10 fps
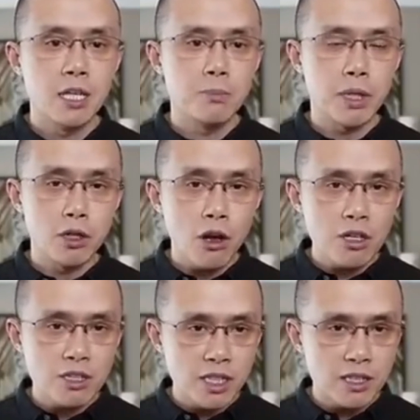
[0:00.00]
But
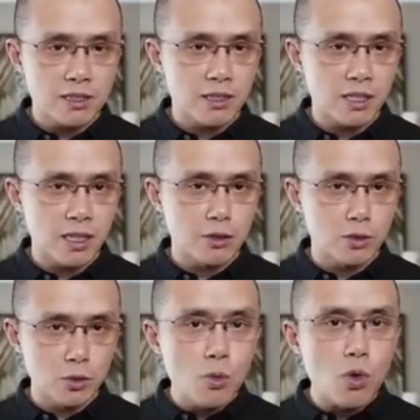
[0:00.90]
logics
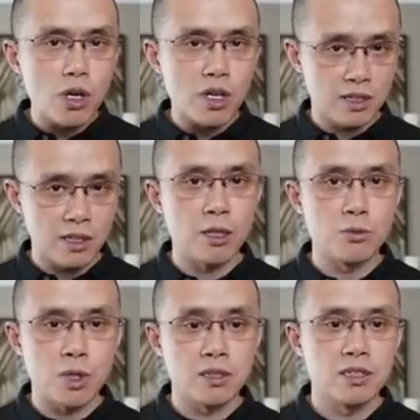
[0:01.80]
do work in the
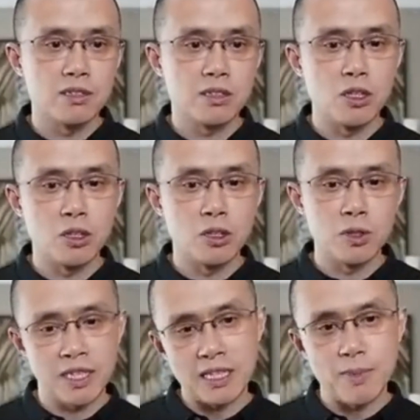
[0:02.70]
long run.
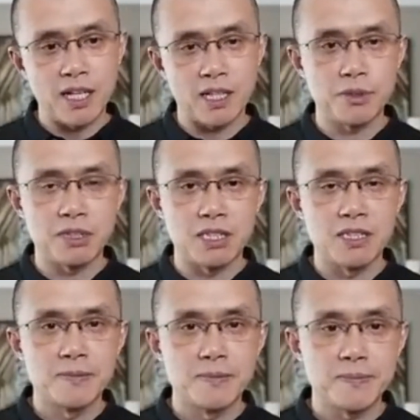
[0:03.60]
So that's my
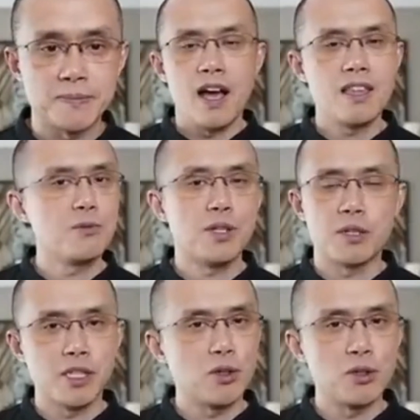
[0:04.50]
experience. I think
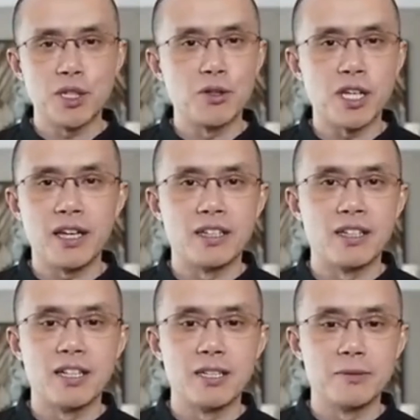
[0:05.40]
we're going to be totally okay.